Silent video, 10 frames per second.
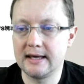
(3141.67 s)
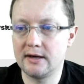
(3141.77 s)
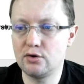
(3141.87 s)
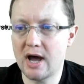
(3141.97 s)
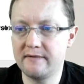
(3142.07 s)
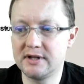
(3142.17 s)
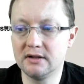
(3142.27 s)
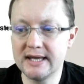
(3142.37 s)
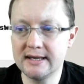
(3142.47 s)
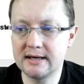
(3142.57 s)
the
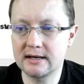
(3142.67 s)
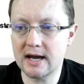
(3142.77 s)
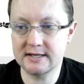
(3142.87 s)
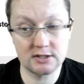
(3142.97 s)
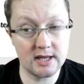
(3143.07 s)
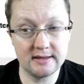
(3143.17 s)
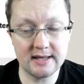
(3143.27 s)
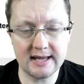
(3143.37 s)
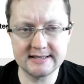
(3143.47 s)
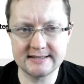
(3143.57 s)
link. I
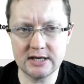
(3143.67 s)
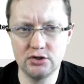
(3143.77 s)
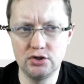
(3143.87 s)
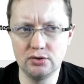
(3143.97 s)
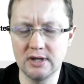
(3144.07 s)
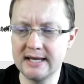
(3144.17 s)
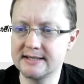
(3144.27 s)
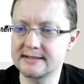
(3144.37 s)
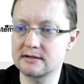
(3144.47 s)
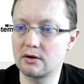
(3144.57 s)
sent you
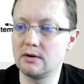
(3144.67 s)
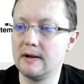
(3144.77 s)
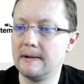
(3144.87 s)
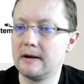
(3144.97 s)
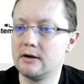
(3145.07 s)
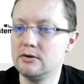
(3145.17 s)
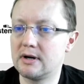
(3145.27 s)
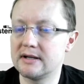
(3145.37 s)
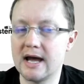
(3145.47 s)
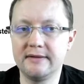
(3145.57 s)
links, so you
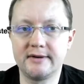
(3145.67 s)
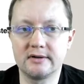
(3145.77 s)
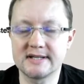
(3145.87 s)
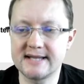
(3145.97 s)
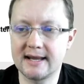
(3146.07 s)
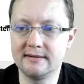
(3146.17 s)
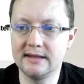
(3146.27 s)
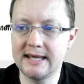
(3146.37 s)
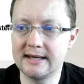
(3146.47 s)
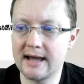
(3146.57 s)
can enter the second link,